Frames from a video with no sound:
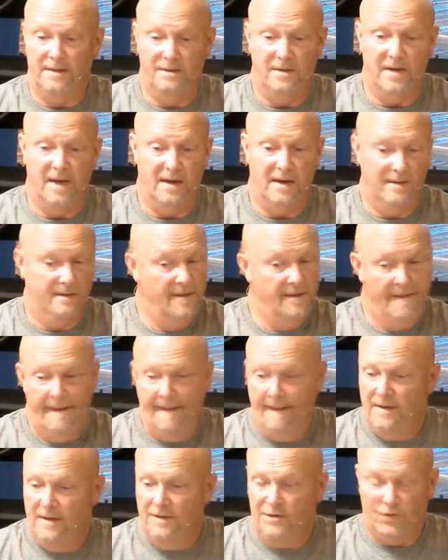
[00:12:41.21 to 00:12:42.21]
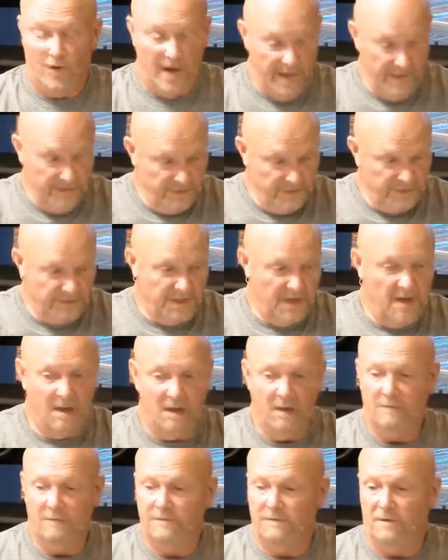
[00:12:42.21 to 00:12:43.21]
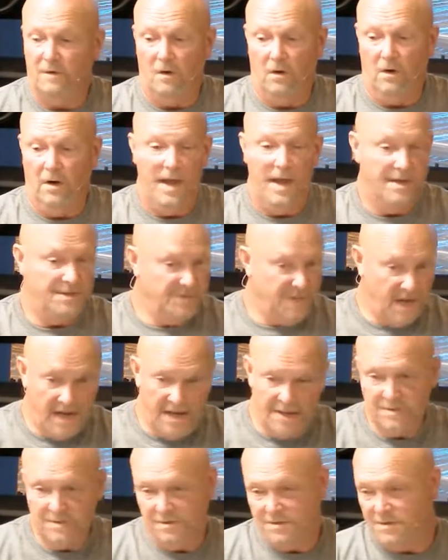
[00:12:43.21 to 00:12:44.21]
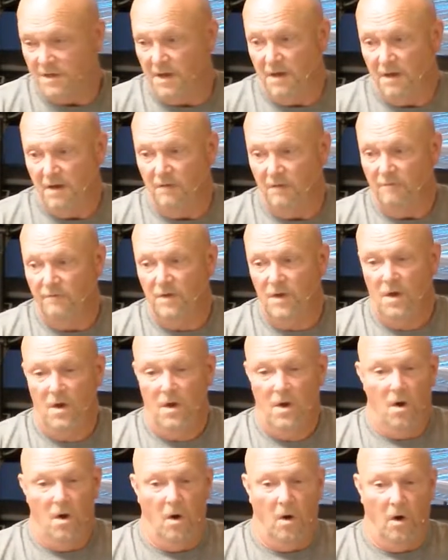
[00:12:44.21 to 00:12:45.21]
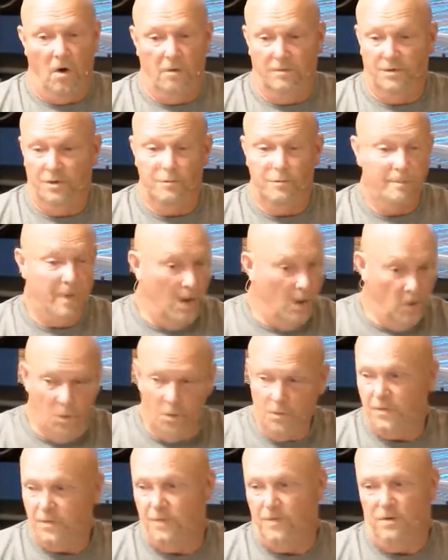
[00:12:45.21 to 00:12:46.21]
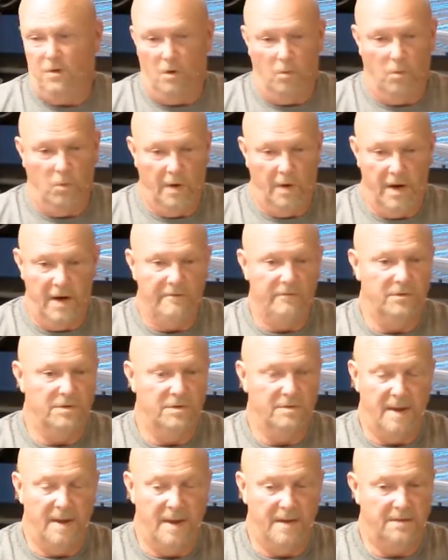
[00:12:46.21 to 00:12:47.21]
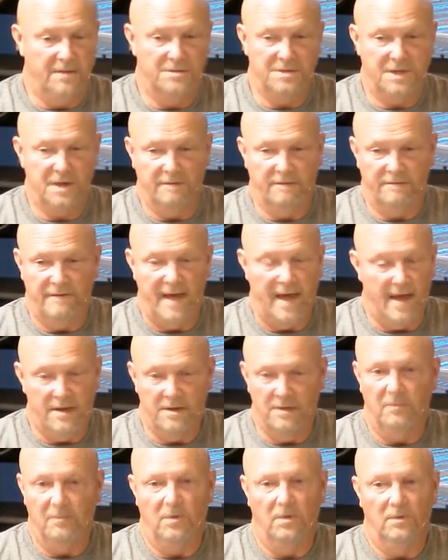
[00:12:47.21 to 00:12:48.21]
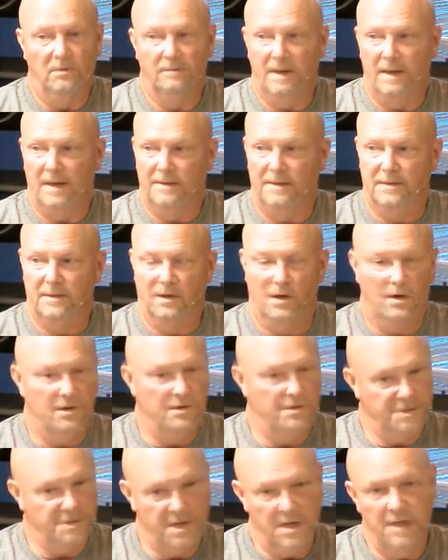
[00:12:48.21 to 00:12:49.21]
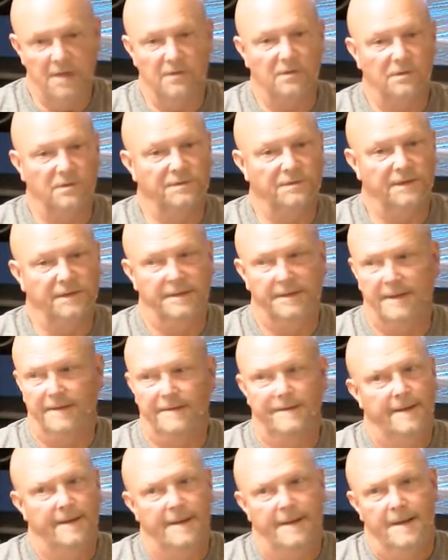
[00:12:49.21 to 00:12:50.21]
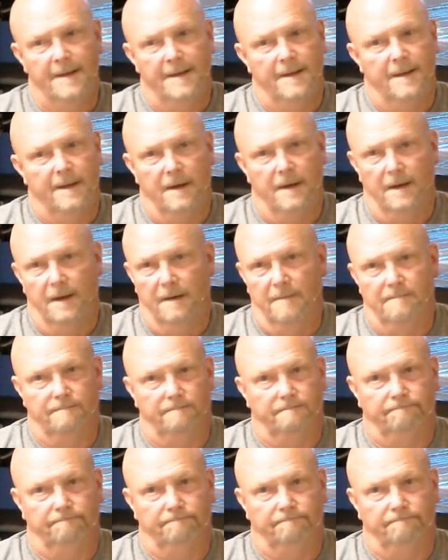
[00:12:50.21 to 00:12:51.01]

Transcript: You got to train yourself or educate yourself or do both or whatever to make yourself valuable and to learn skills and to, uh,